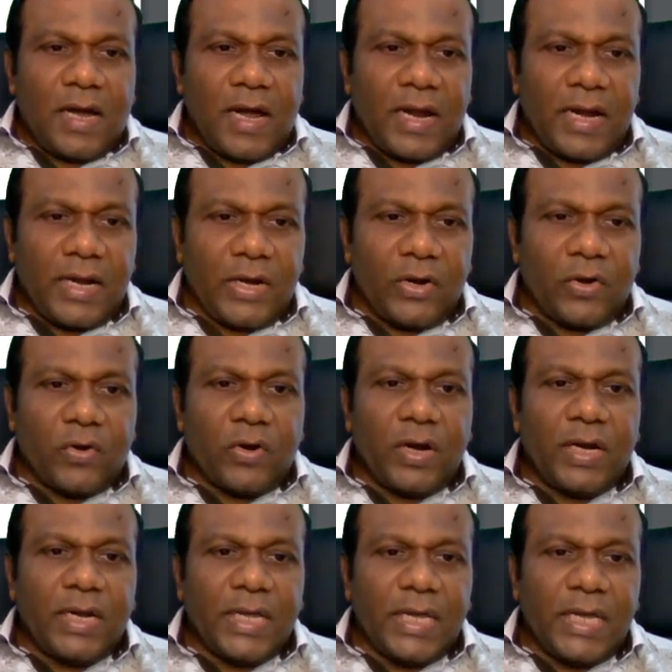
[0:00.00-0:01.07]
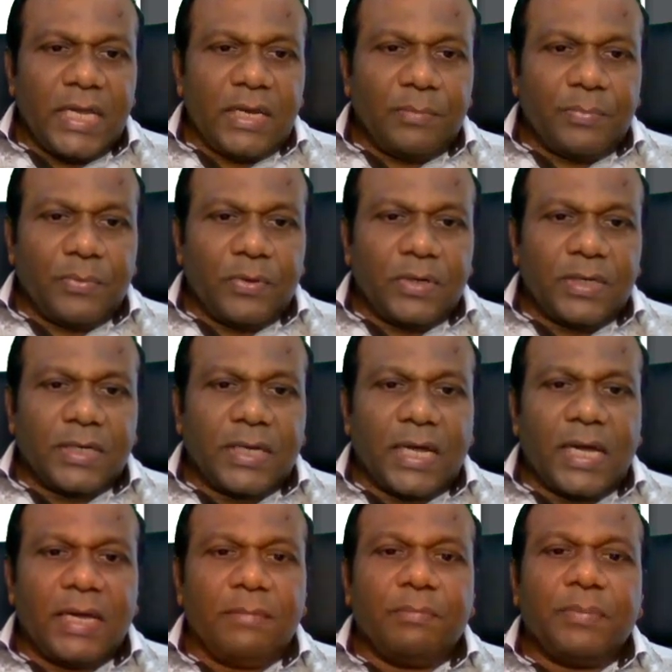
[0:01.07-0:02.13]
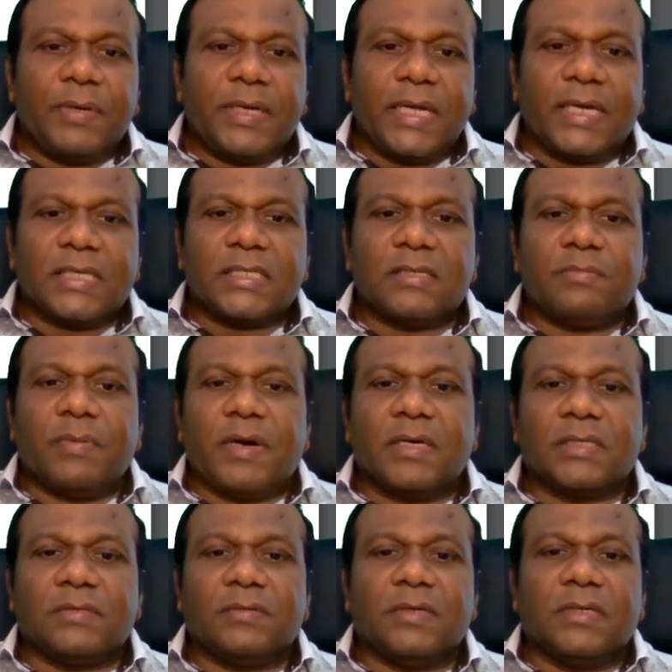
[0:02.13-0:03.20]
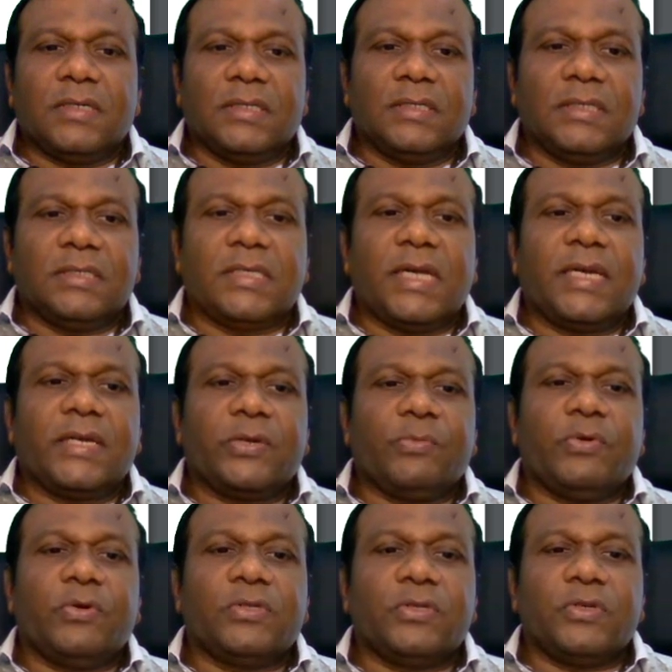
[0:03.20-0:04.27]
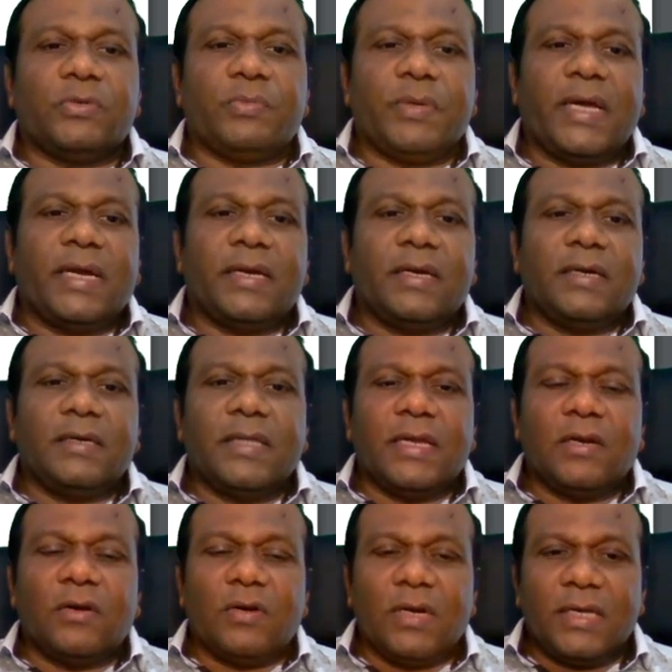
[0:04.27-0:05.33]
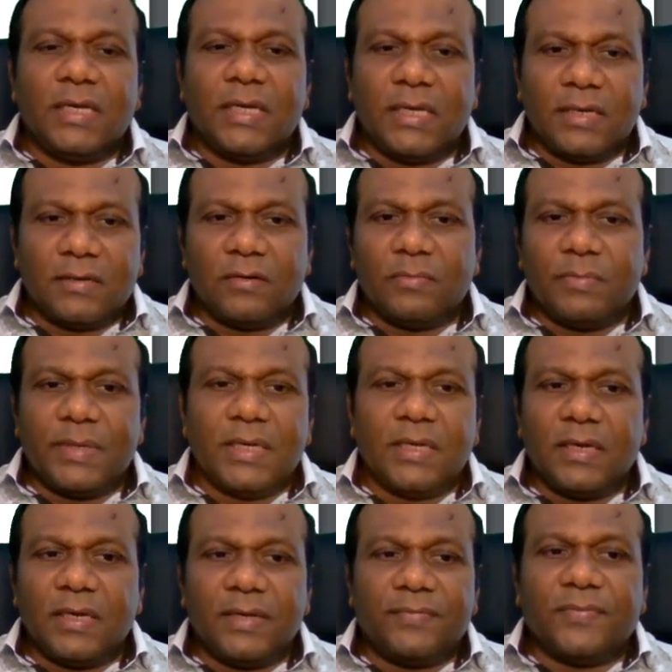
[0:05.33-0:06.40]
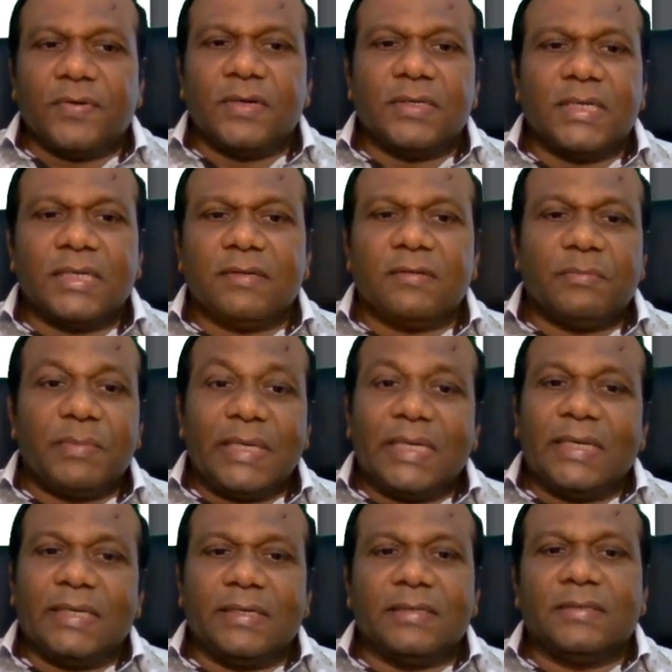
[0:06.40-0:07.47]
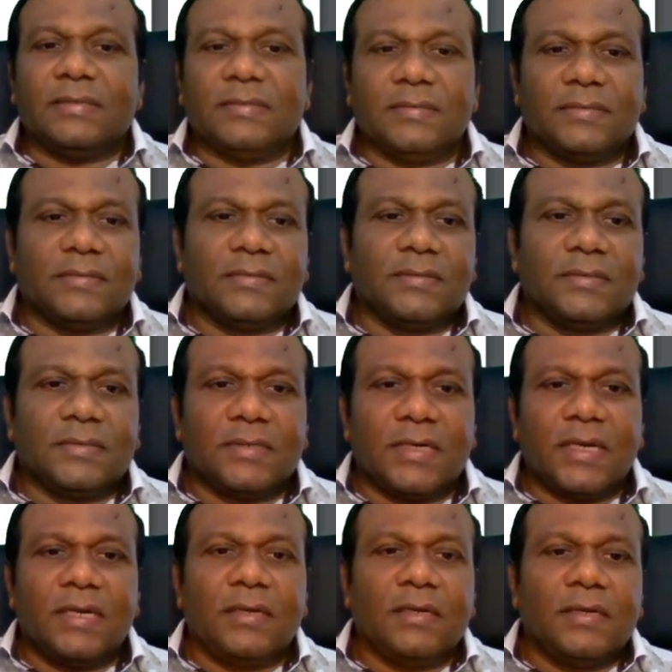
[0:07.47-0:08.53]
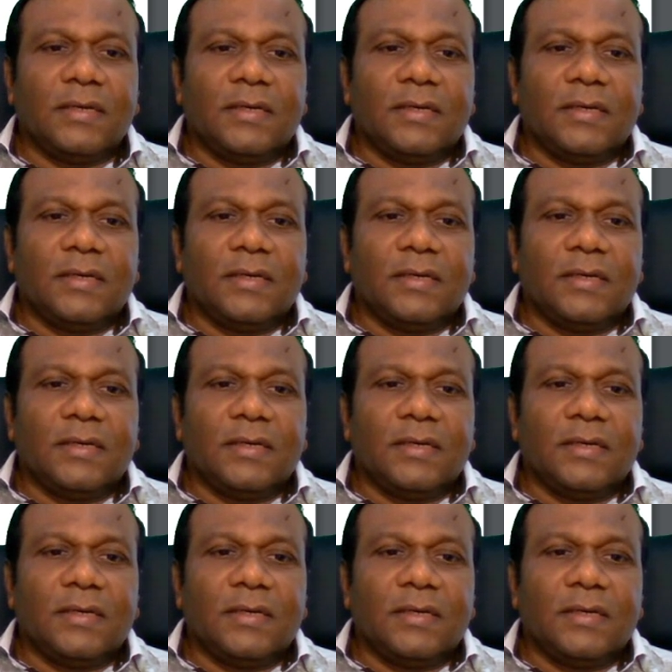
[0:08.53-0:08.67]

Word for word: Android input type text password. This attribute should be added, then only it will be in default, that will be hidden, right?